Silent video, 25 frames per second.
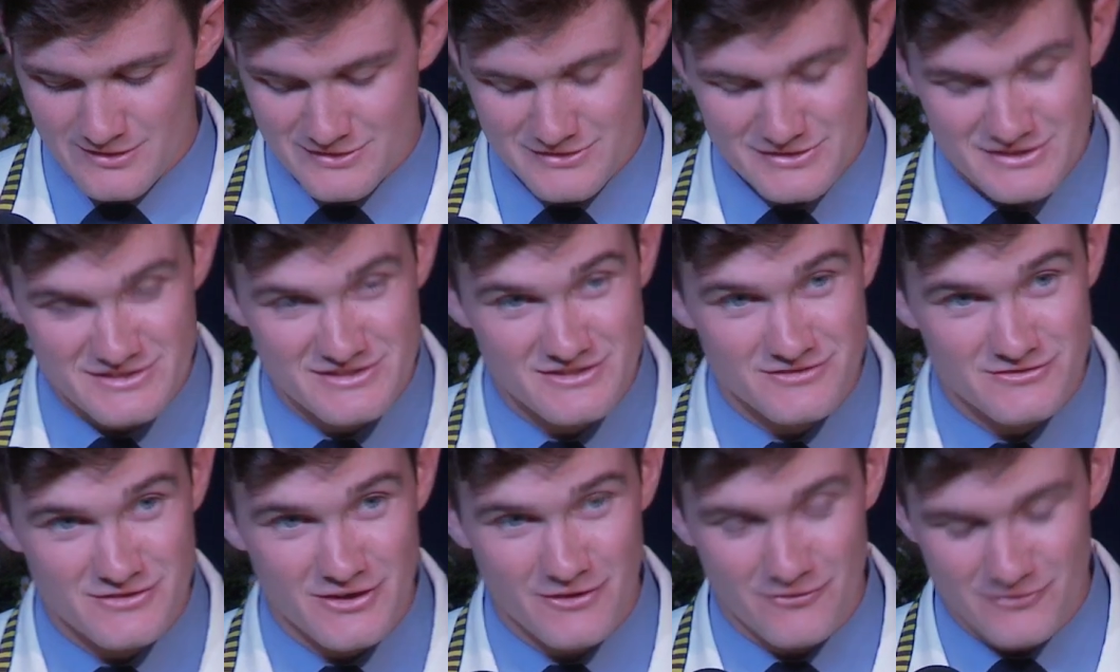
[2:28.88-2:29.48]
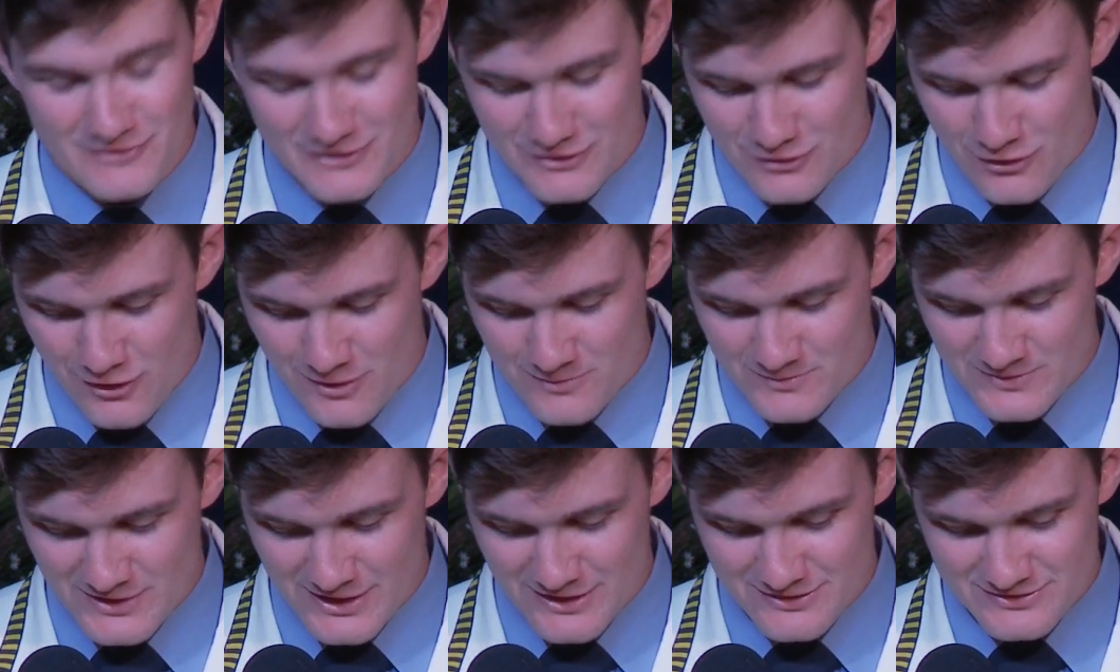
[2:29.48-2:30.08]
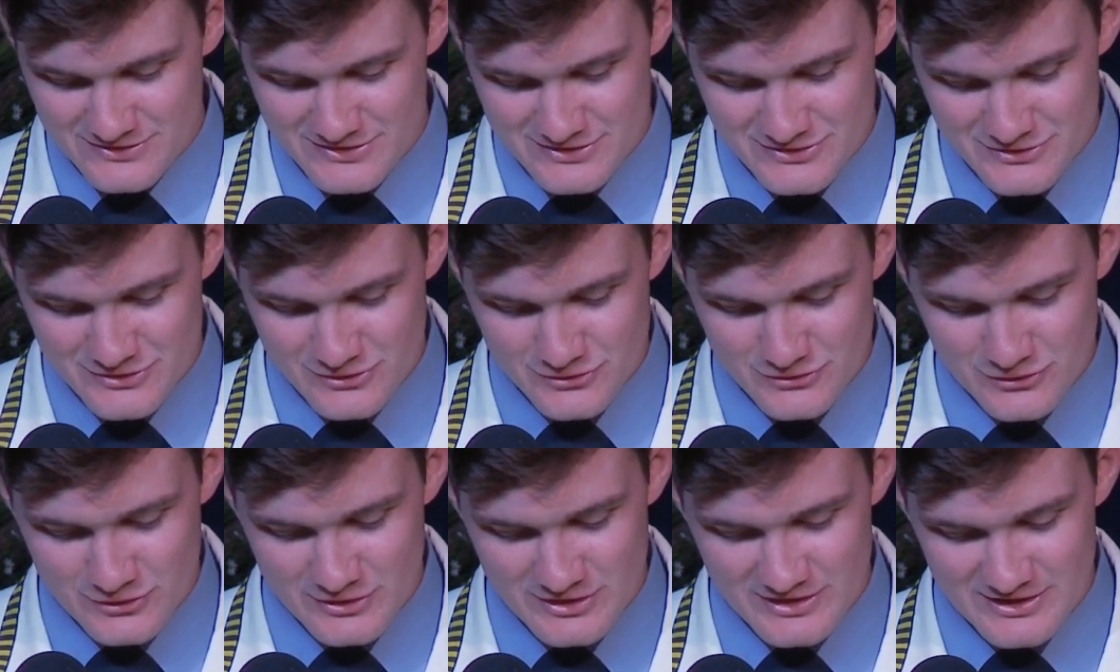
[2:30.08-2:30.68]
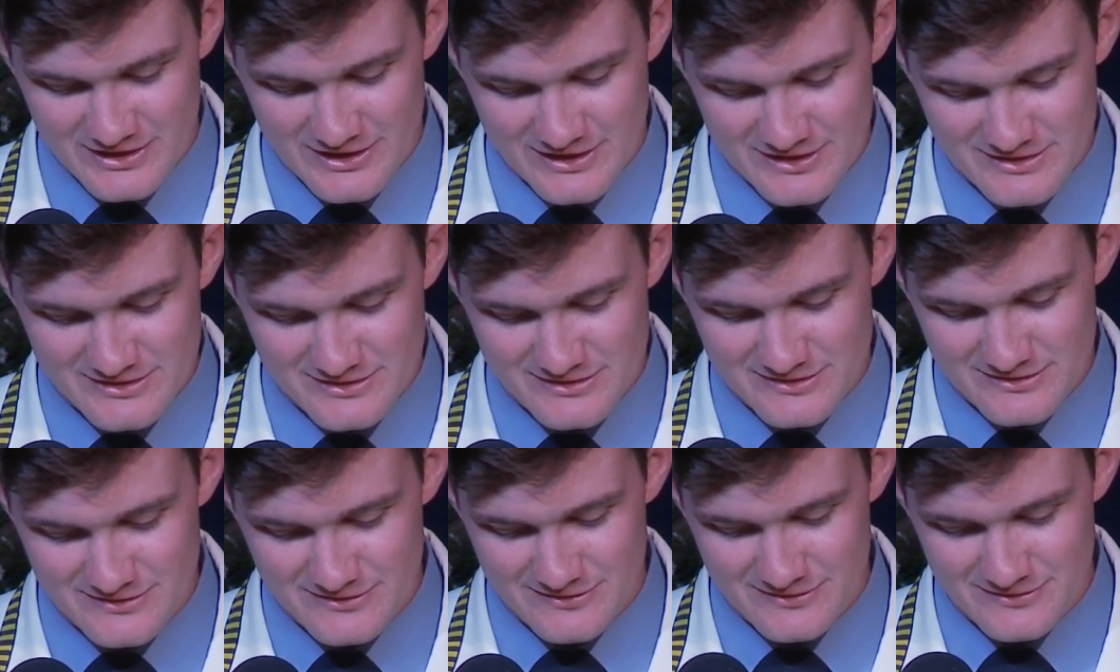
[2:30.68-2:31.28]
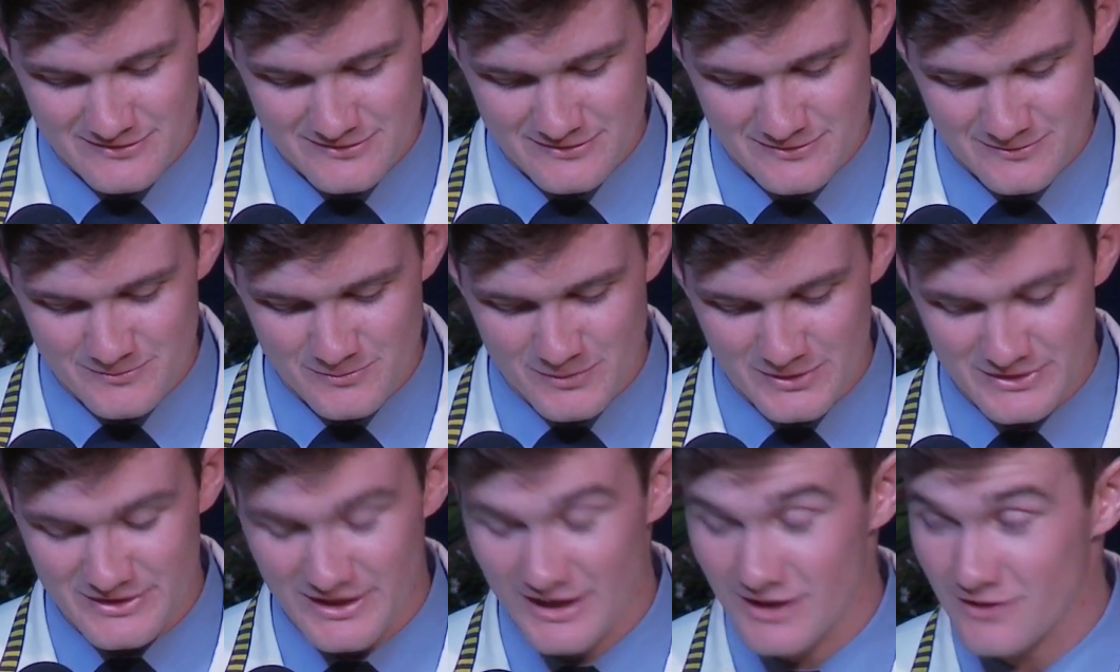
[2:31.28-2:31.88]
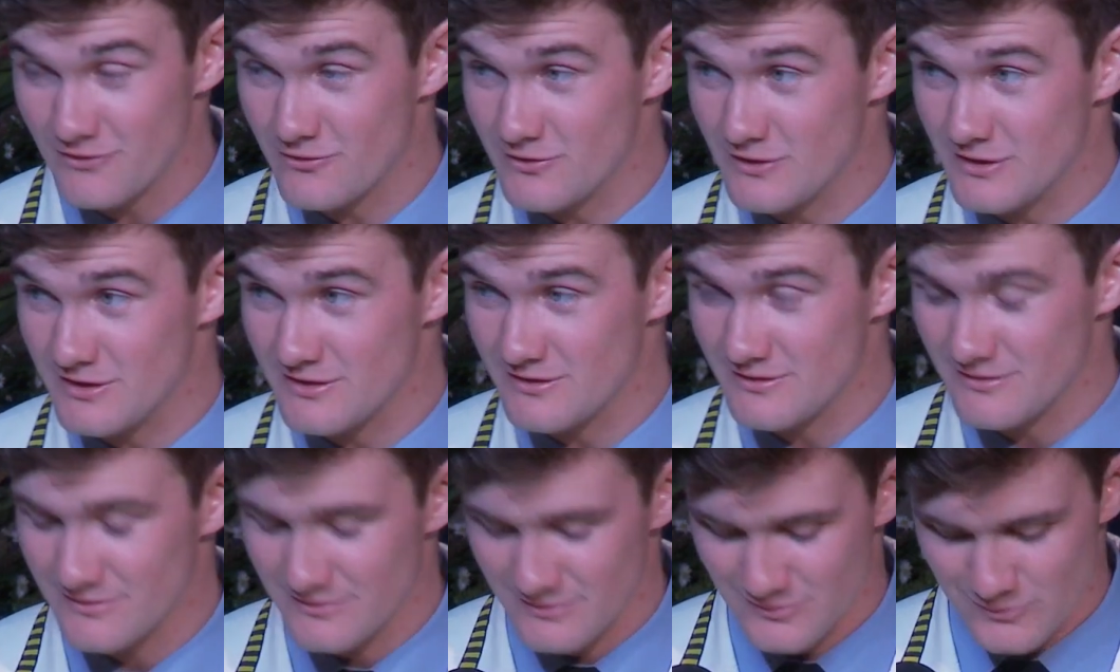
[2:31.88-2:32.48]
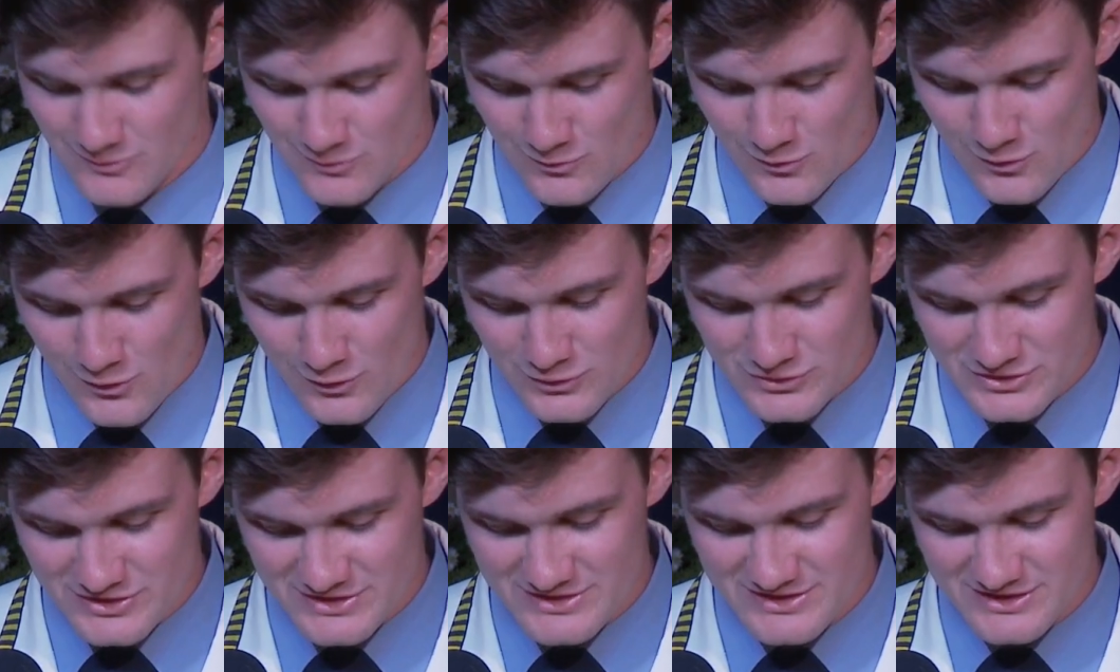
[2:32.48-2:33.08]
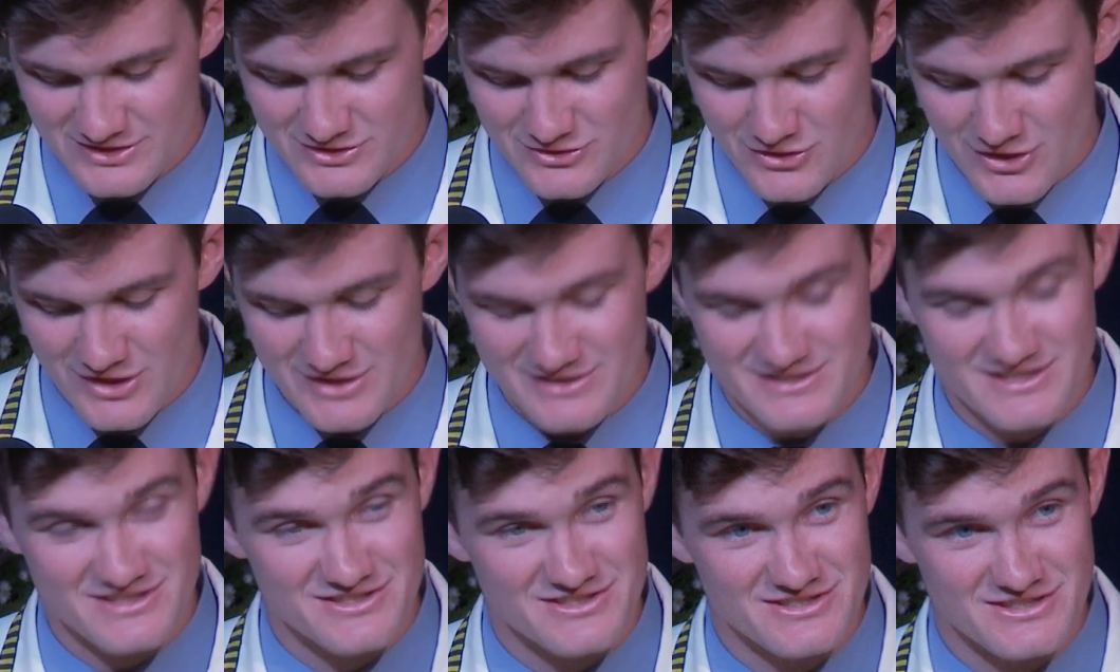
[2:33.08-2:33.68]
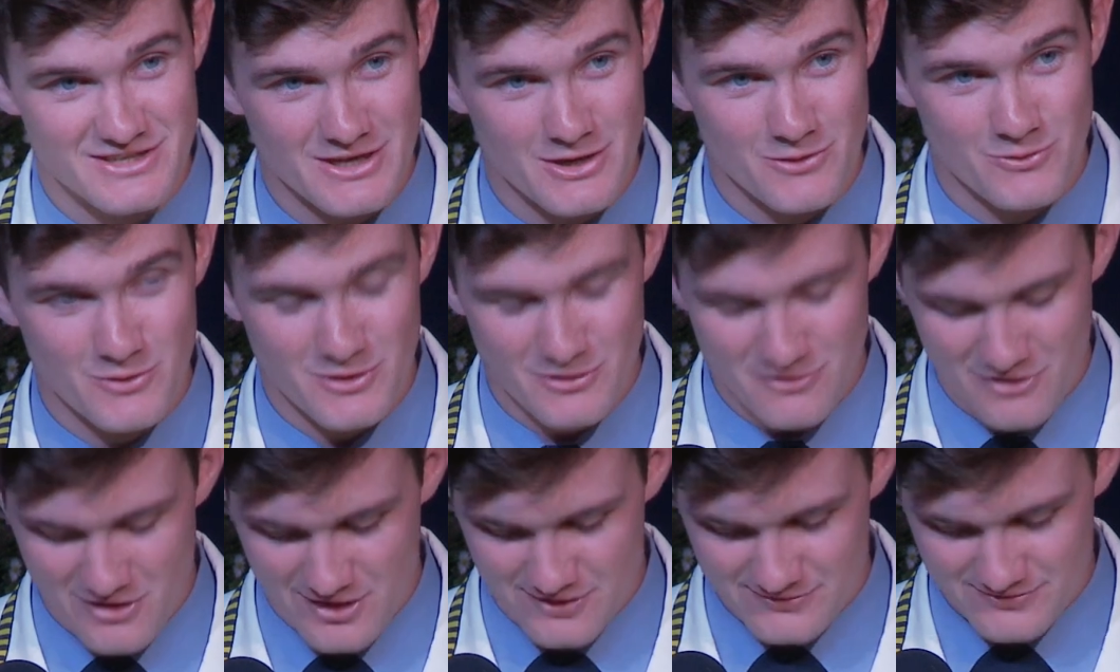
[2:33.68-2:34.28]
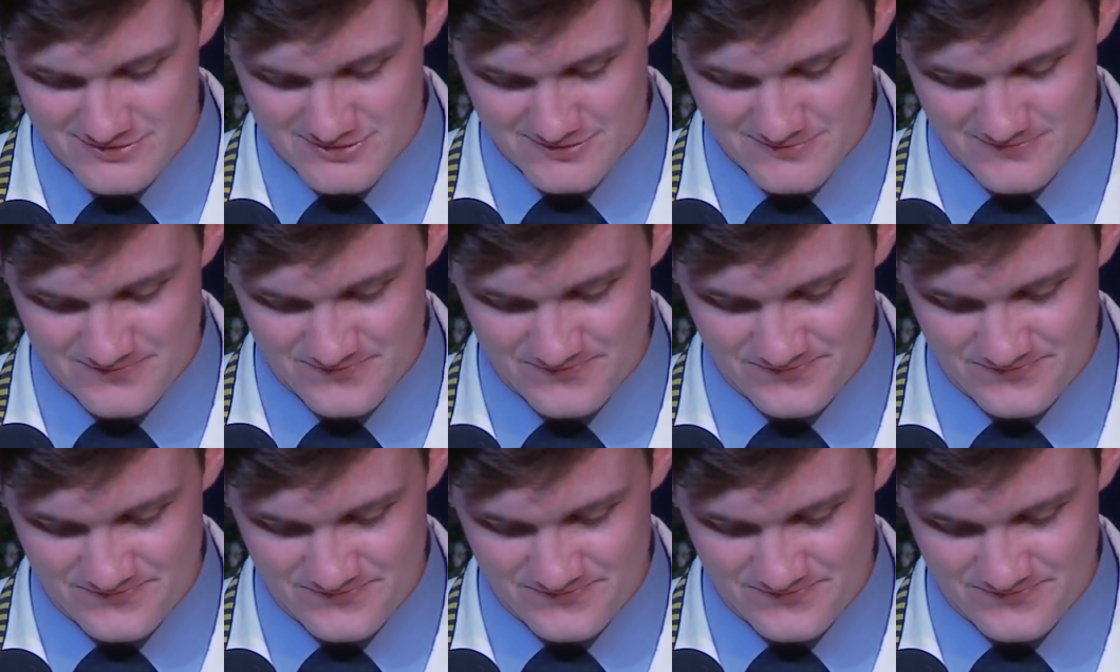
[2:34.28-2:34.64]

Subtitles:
Things have definitely calmed down since those early days, but thankfully, we're all just as crazy as the day we arrived.